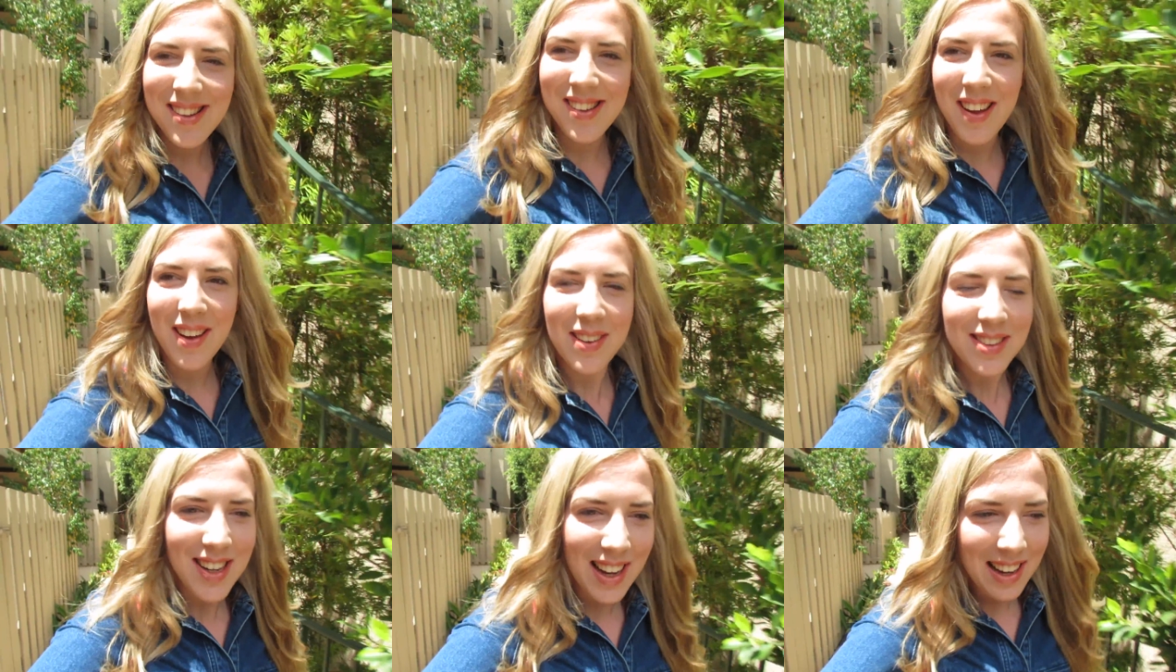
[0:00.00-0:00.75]

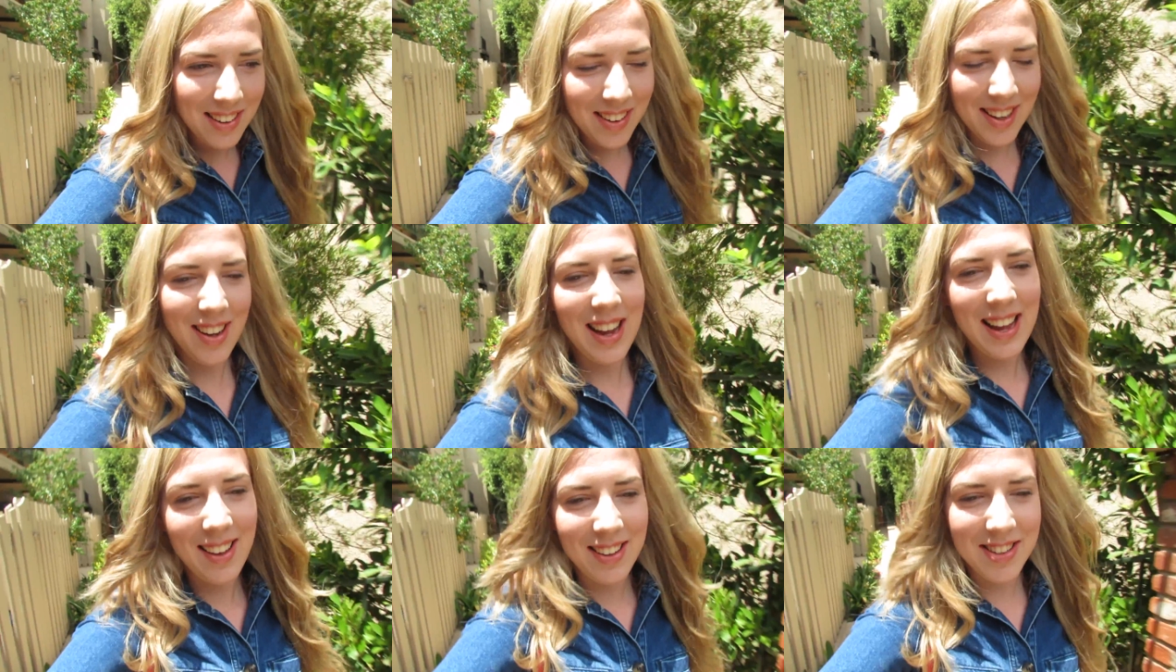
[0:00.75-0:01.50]
So Tyler and
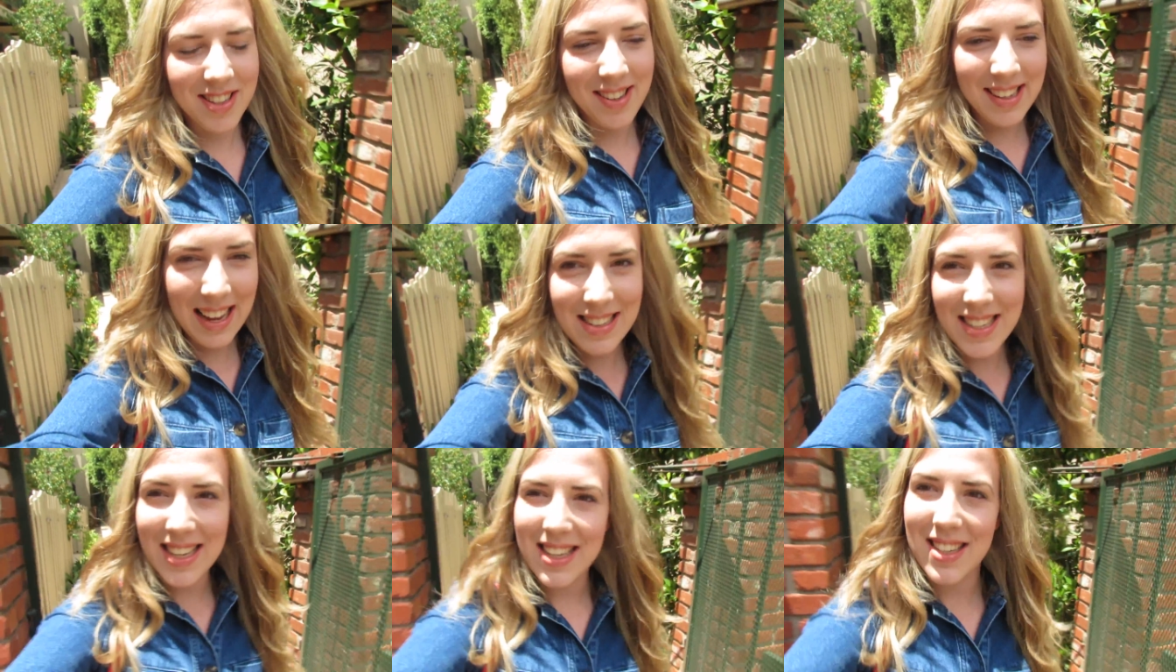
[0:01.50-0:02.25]
I are just
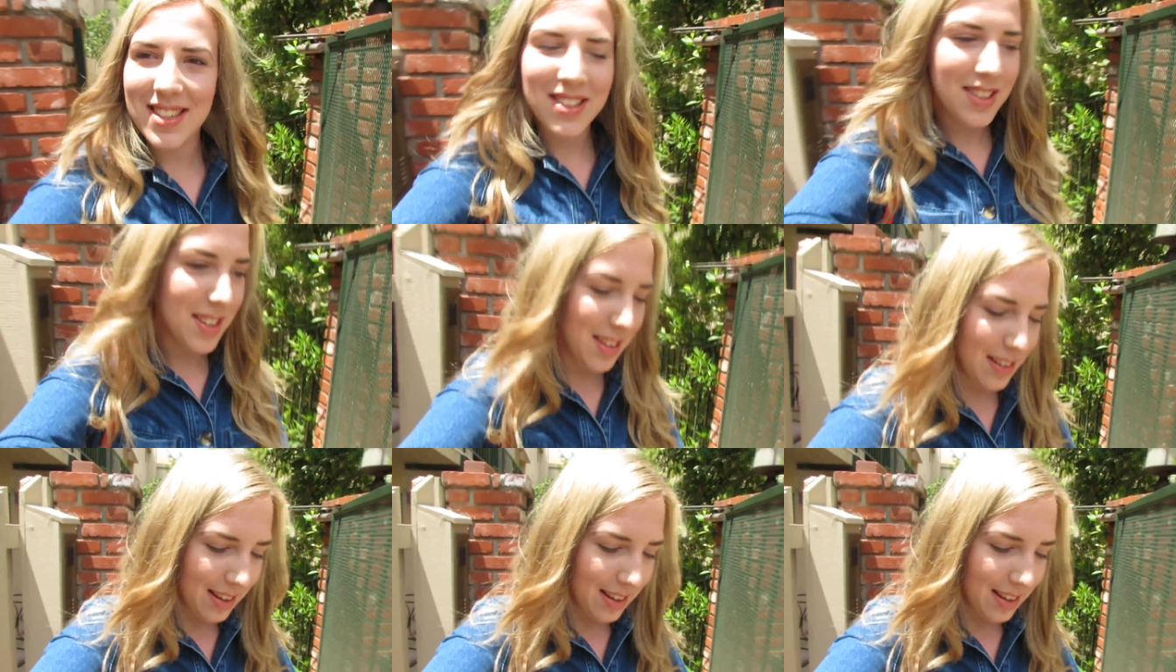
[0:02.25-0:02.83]
heading into